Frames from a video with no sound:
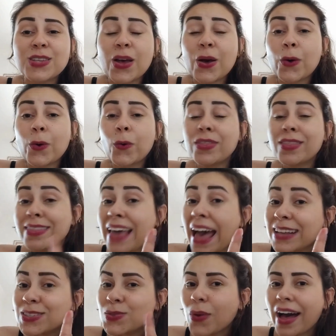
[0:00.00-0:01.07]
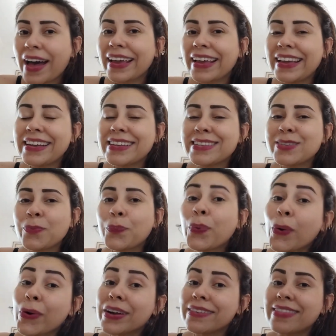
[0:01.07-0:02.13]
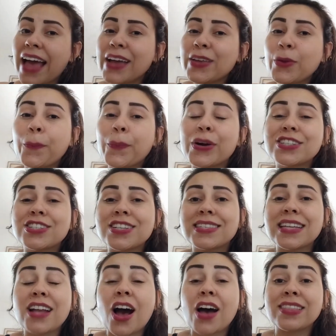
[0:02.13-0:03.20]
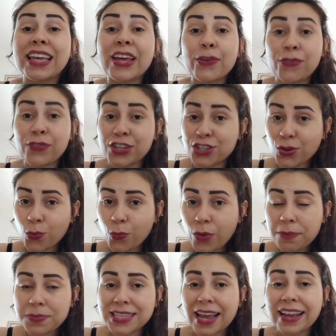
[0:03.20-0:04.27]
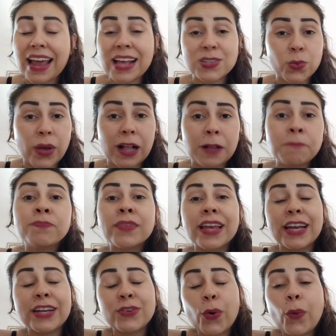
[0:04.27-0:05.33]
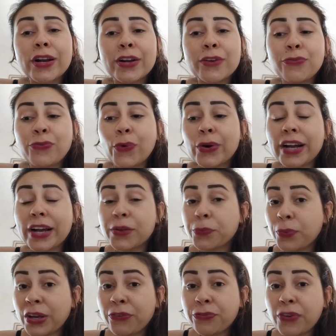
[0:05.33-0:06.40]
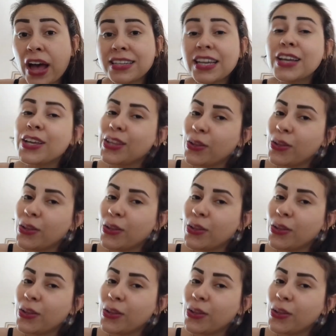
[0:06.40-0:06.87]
So that's why it is important that you purchase it on the official website as well. In order for a refund,